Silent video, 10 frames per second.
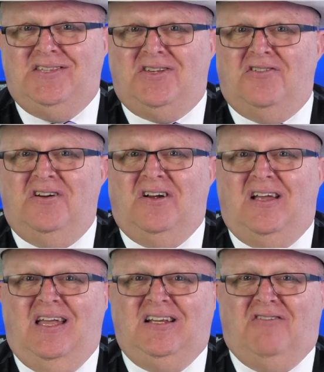that are
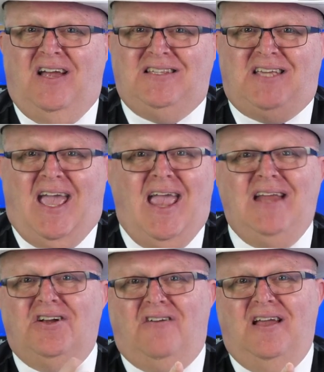in grades K
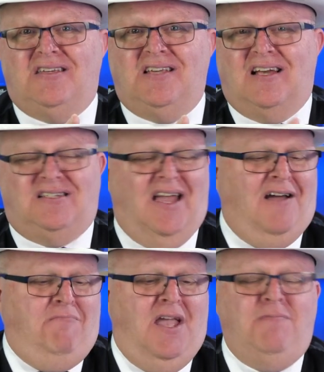to grade 6.
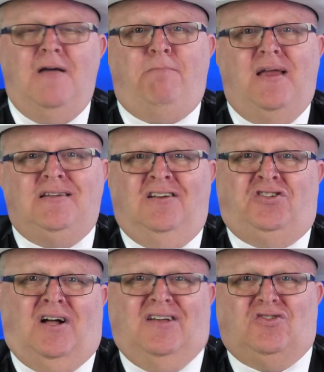Yeah, it may be a big deal
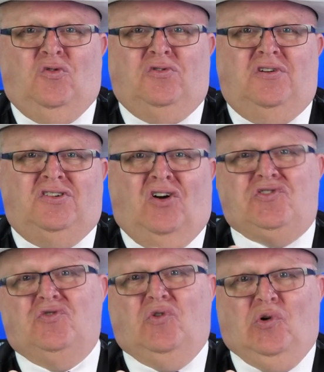to us older
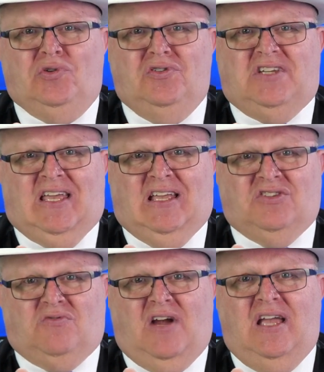adults or older
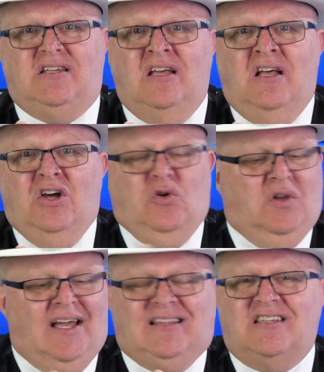teens, right? Who
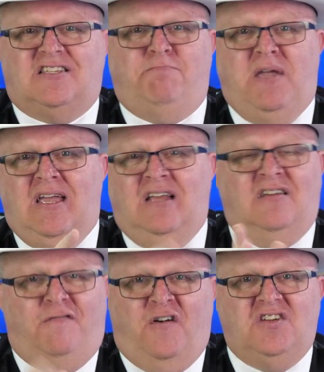like the speed and
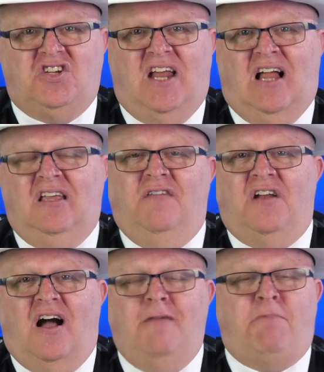the functionality of an
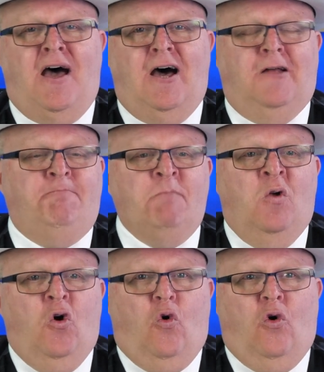iPad
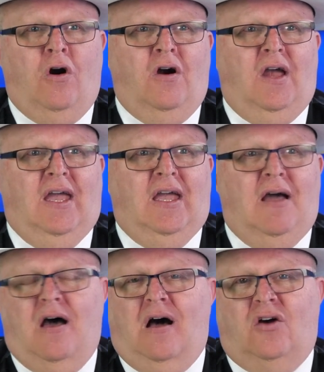or a
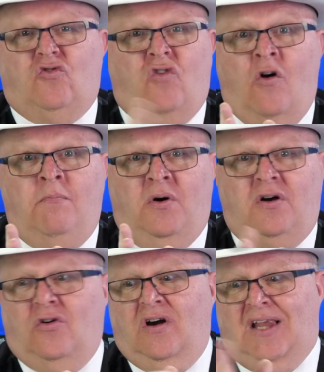
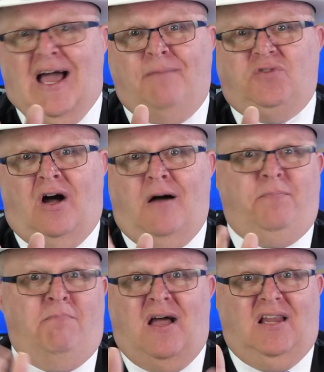Chromebook or a
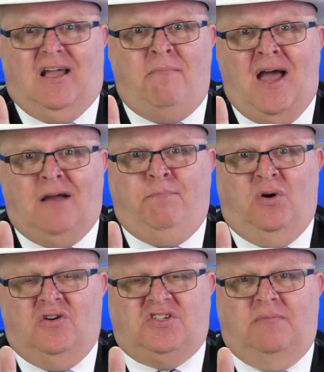laptop, like a
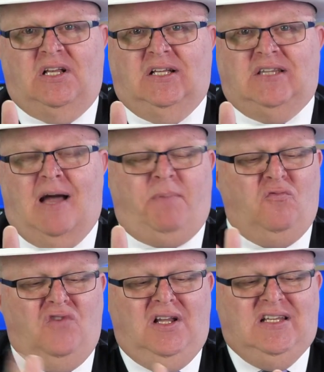MacBook or something like that.
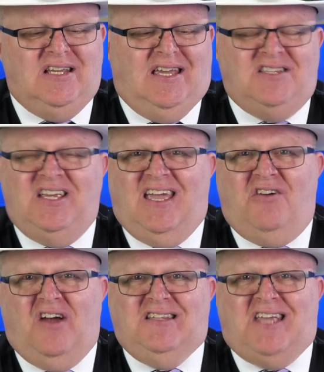But really, to kids in
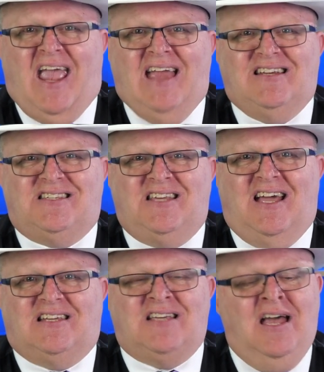grades K to
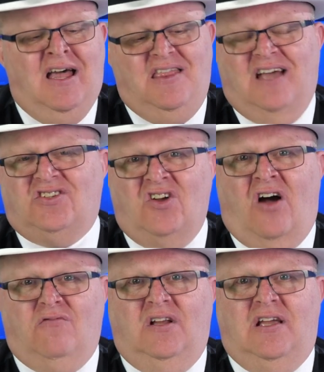6, that's
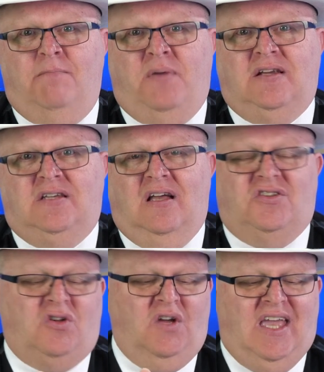not really a big deal.
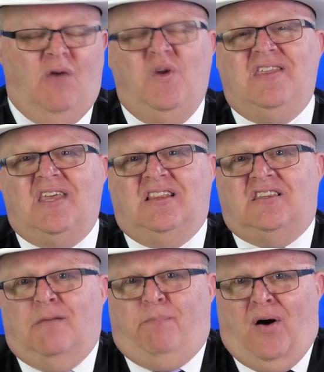So again, we think
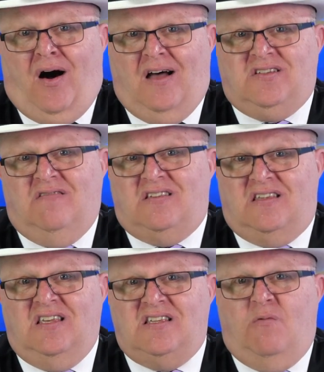that the positives, the
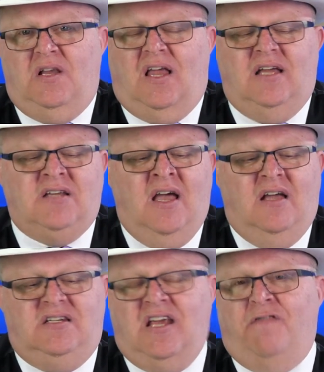things that we liked,
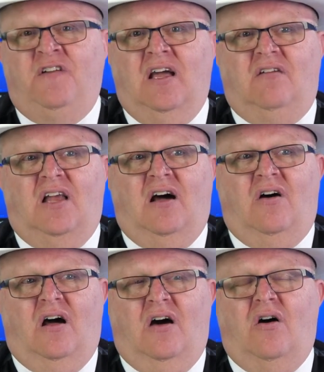definitely
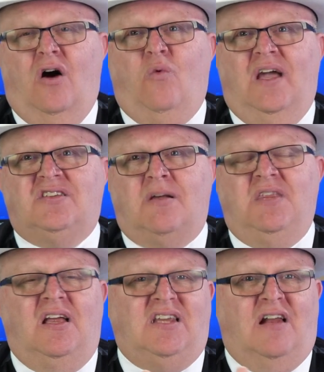outweigh some of
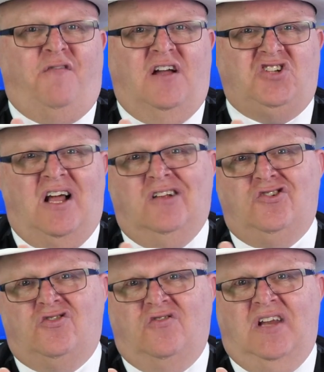the identified
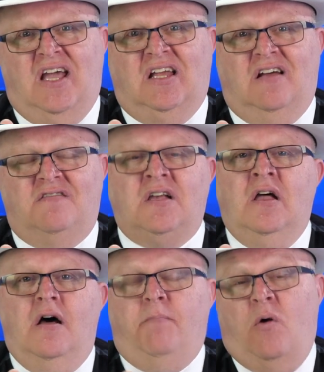challenges or negatives.
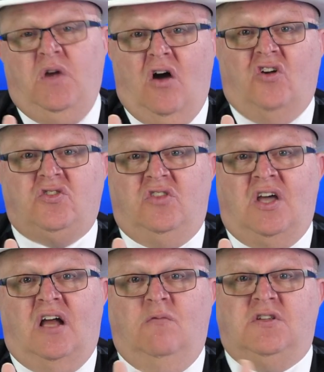But we also
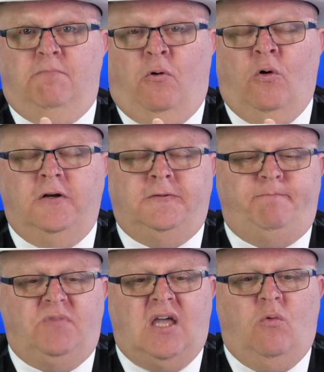thought it was
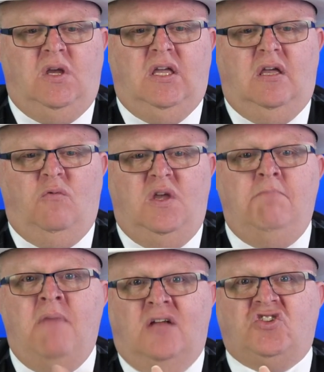important that we
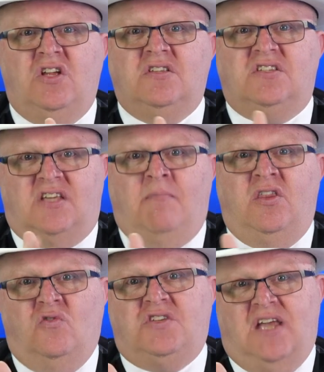mentioned some of
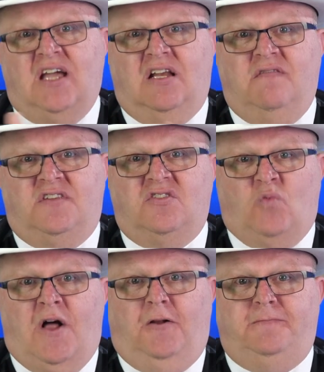those negatives as well.